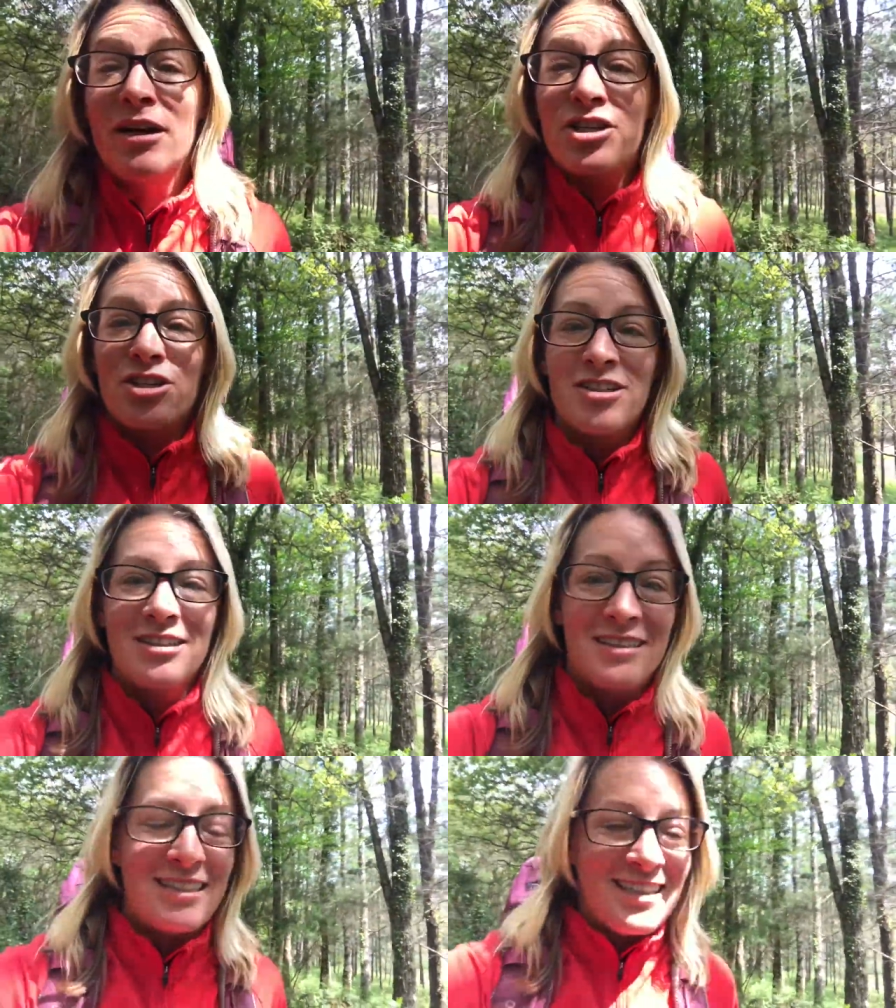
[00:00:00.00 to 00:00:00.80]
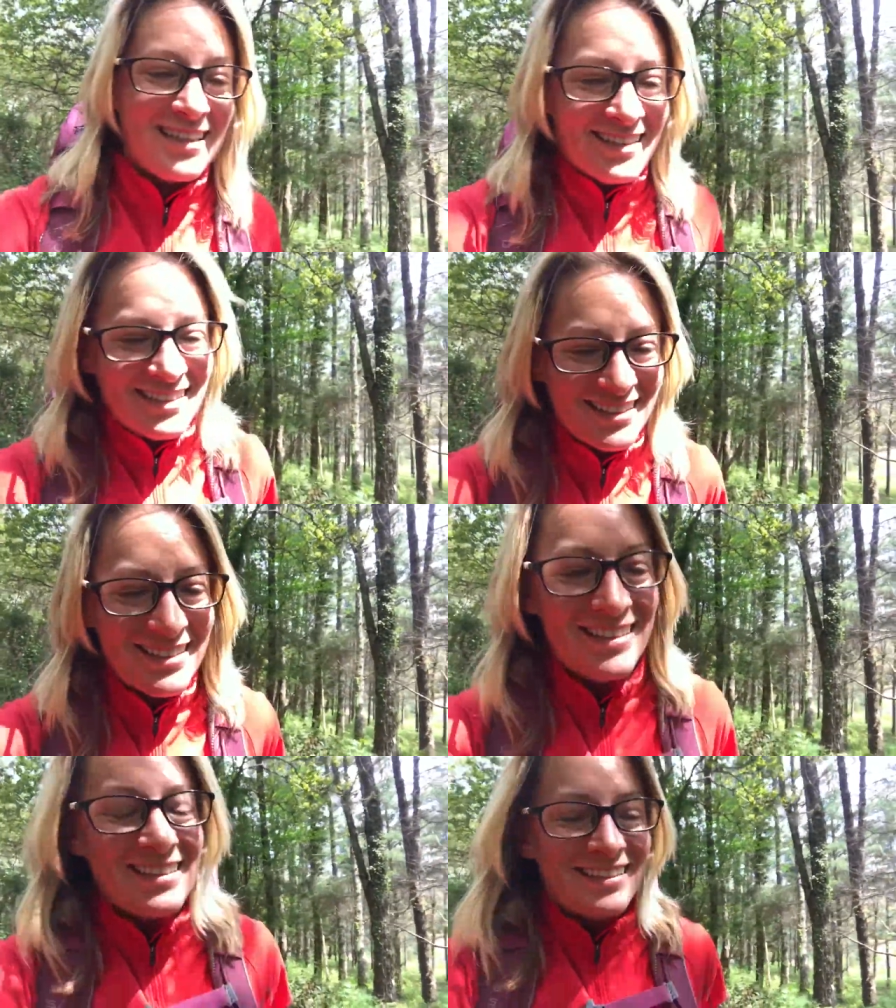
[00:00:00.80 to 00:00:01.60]
pictures,
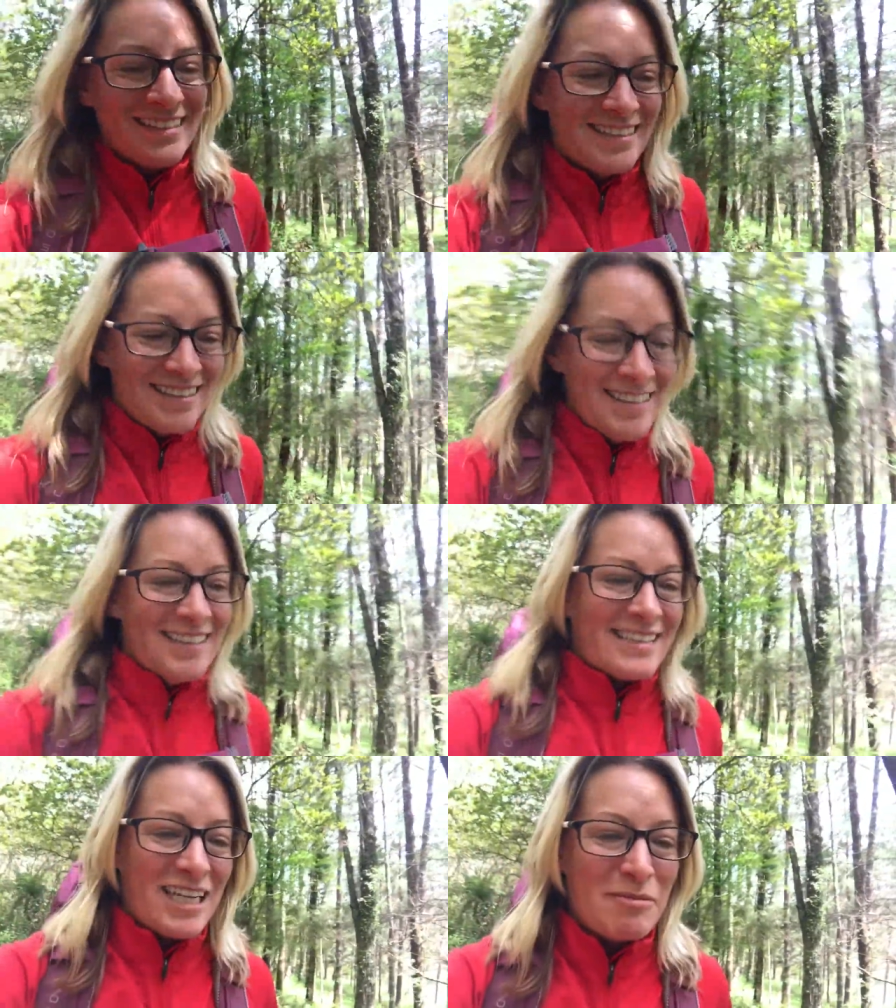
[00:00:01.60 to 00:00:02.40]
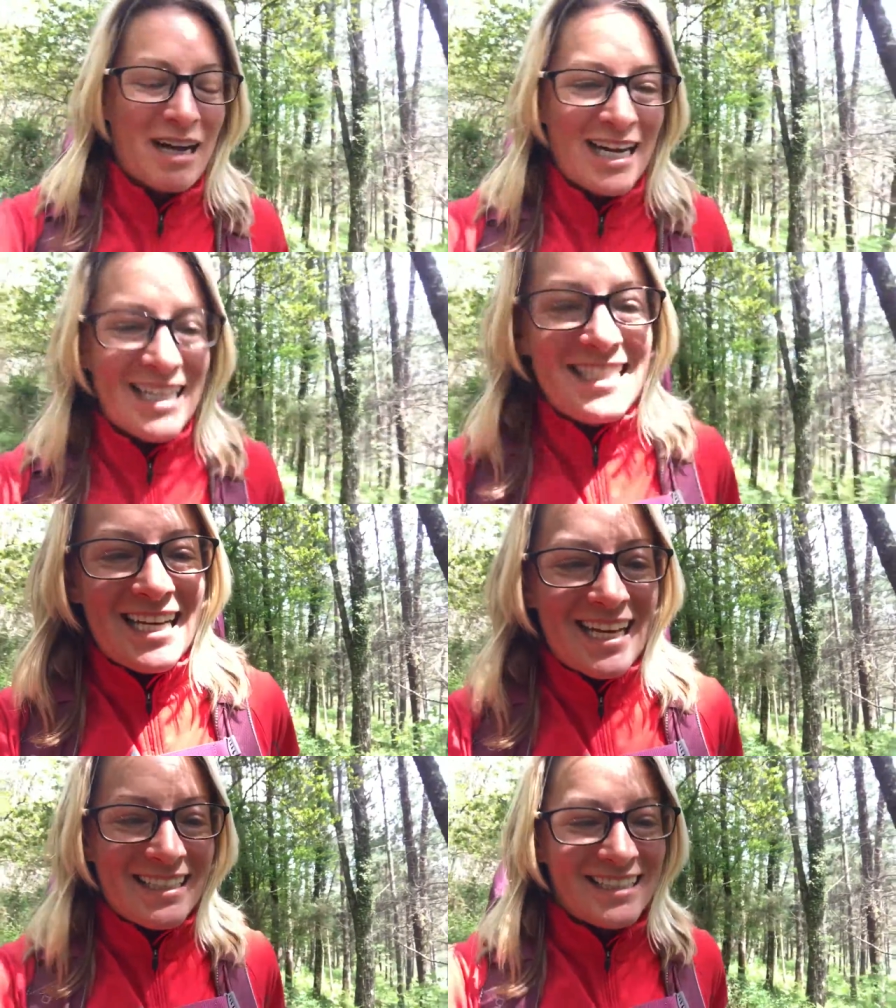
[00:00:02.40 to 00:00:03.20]
sitting behind a
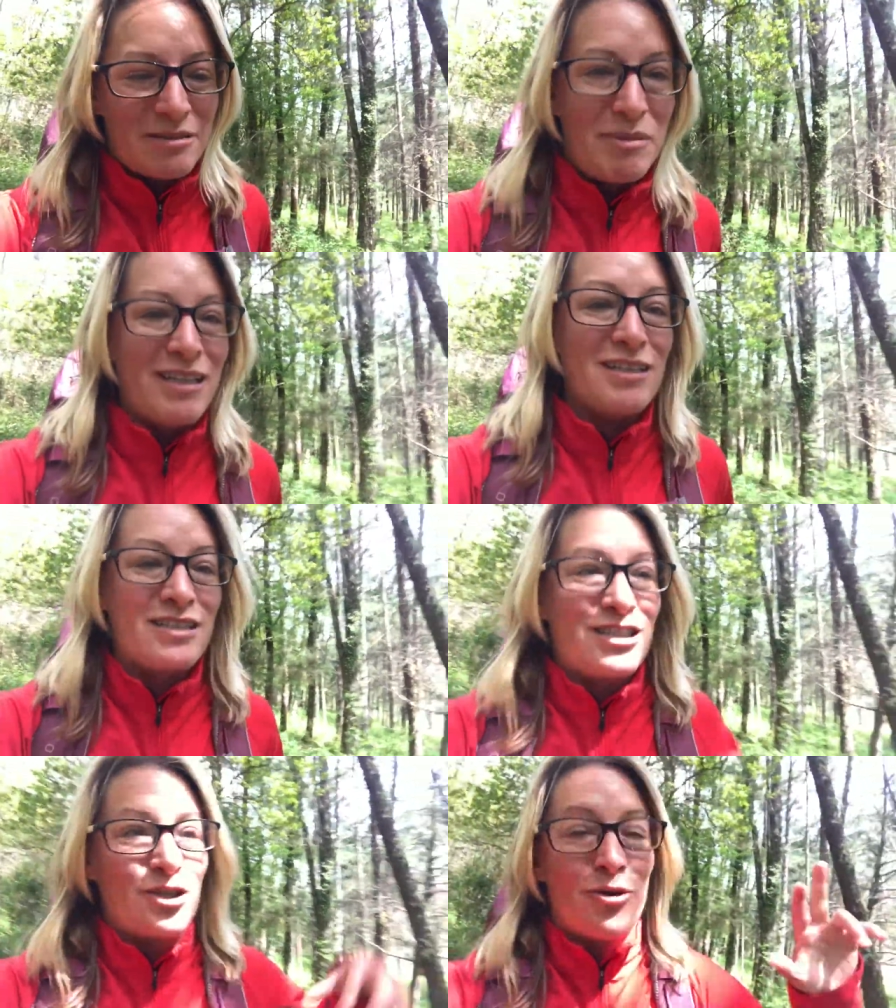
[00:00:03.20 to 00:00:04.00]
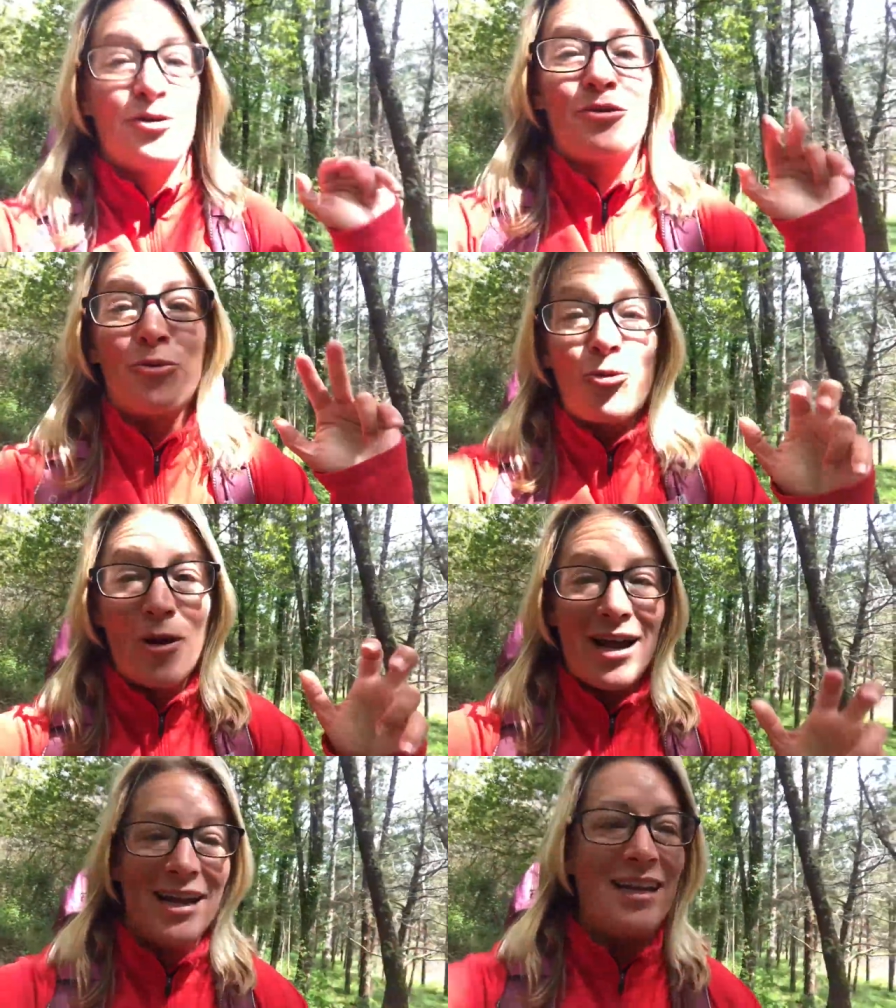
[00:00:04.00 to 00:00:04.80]
desk, being a certain
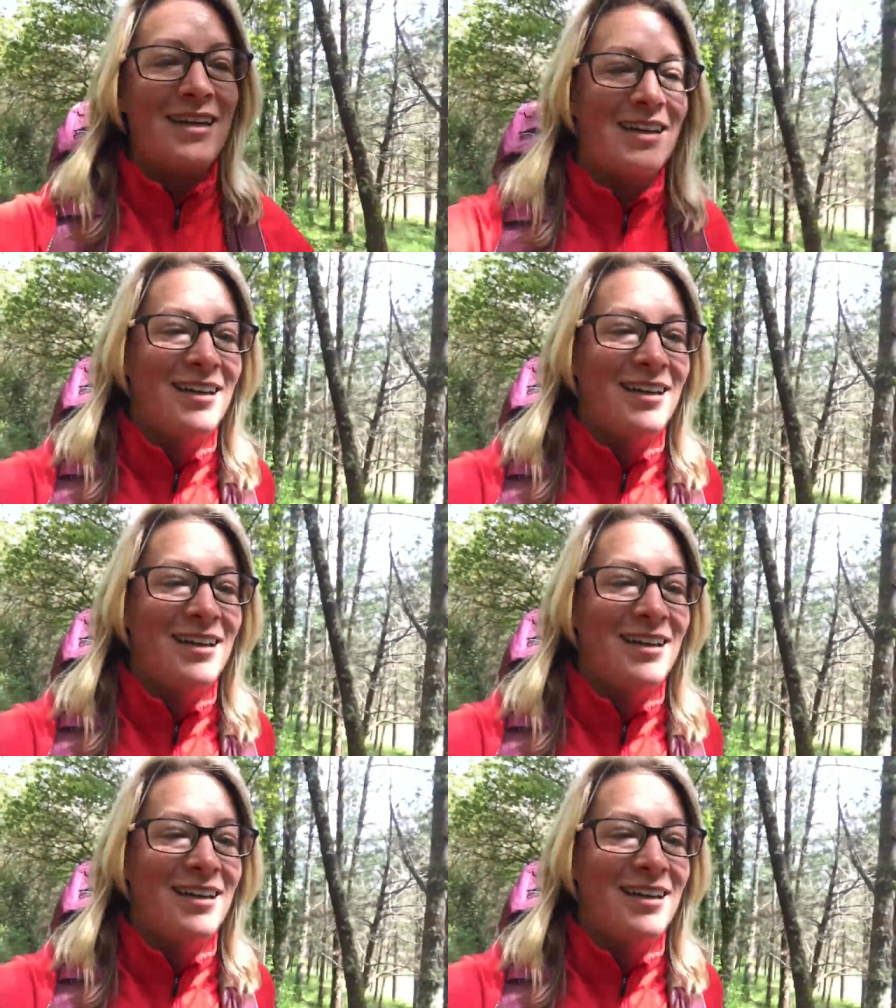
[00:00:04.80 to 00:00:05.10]
way.